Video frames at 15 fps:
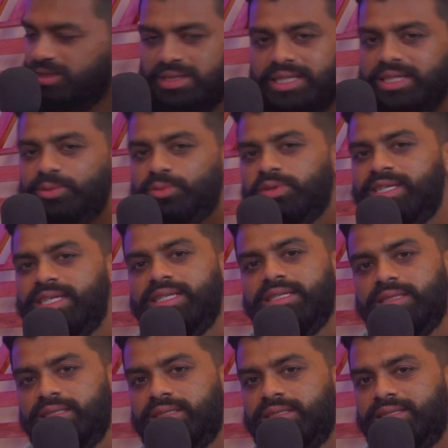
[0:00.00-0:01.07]
you lick a
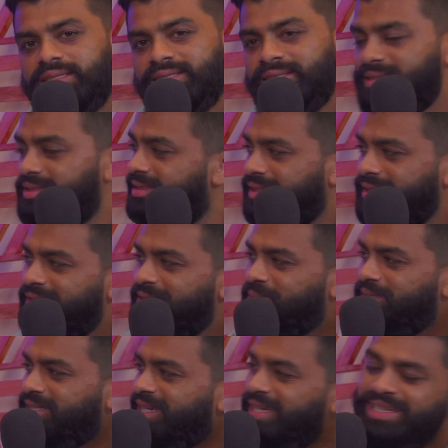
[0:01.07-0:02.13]
reed. You know what
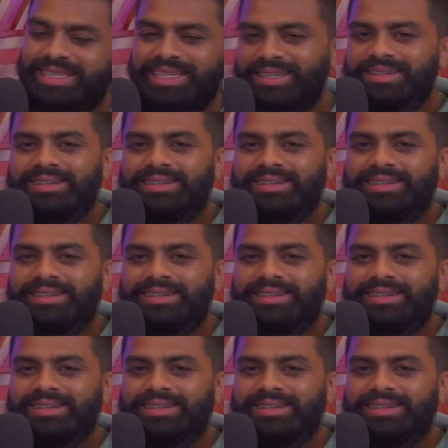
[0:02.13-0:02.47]
I'm saying?